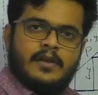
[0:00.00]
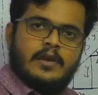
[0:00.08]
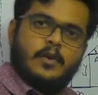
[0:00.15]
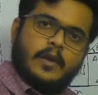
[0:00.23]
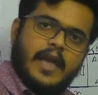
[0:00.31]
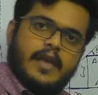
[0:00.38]

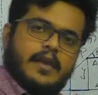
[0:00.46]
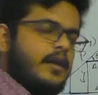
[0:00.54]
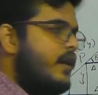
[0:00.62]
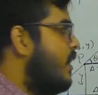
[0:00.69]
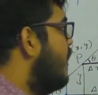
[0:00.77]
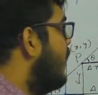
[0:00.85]

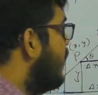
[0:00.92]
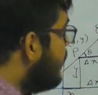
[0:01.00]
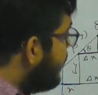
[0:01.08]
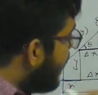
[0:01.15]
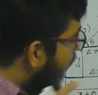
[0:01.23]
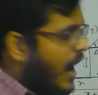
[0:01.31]
Okay,
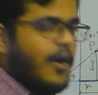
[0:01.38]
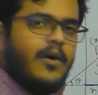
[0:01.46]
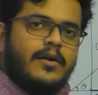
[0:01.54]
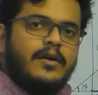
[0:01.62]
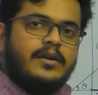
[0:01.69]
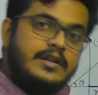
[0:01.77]

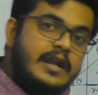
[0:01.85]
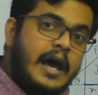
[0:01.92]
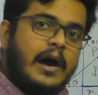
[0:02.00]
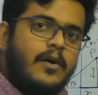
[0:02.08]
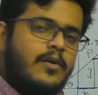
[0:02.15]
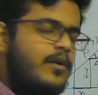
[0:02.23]
now
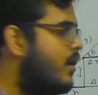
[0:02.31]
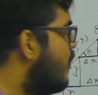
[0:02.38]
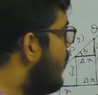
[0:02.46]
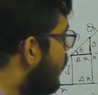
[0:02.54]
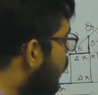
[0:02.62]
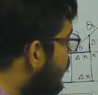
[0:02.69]

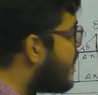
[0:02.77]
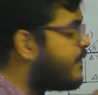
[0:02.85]
we